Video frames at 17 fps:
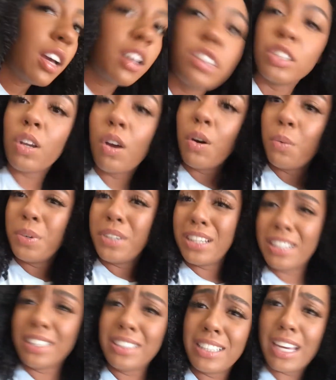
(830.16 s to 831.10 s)
so we
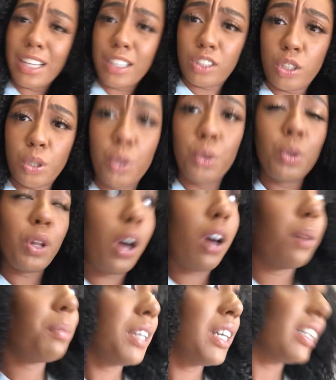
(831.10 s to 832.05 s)
didn't take too
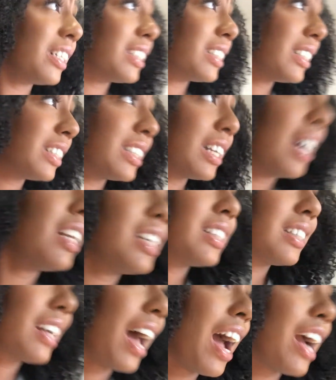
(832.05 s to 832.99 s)
long because the sun
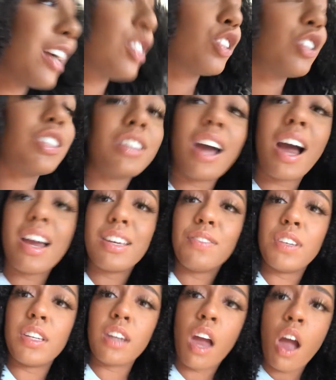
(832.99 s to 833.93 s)
is actually not
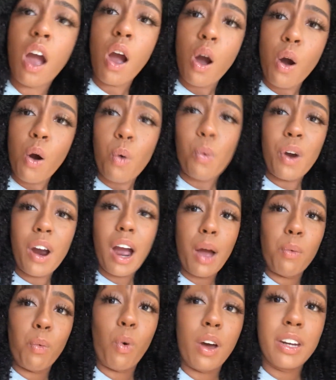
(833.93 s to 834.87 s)
even where I
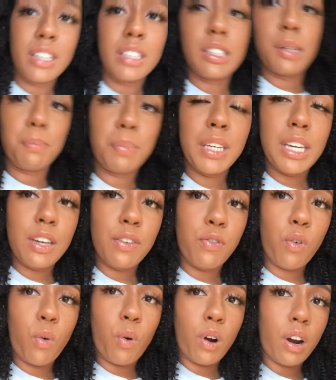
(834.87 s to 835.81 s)
want it to be
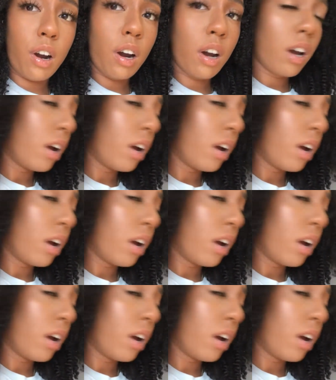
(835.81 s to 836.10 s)
for